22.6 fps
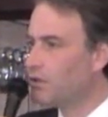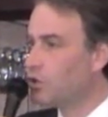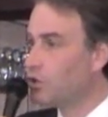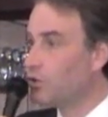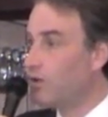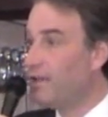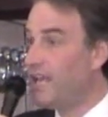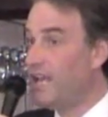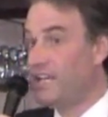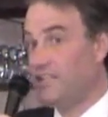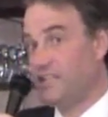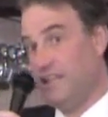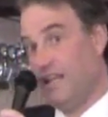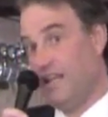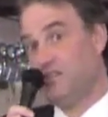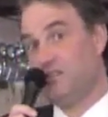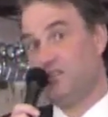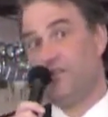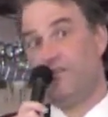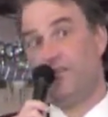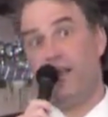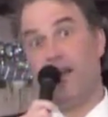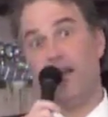create
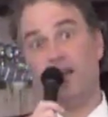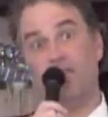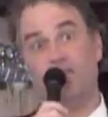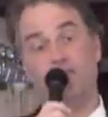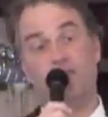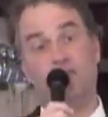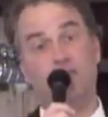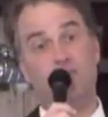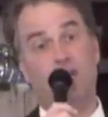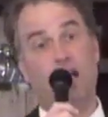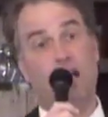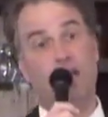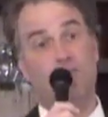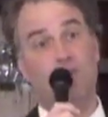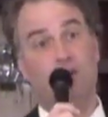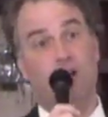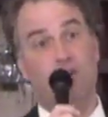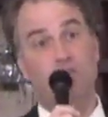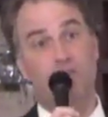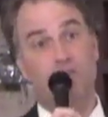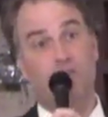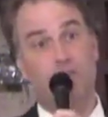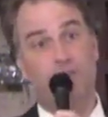tens of thousands of jobs,
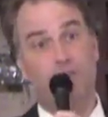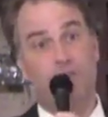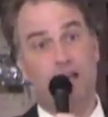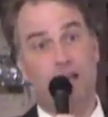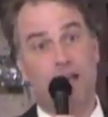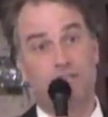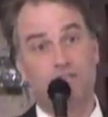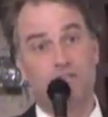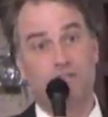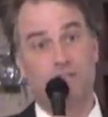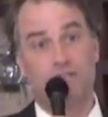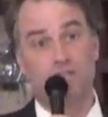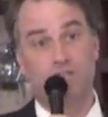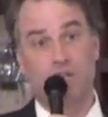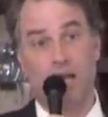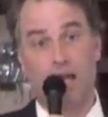hundreds of thousands of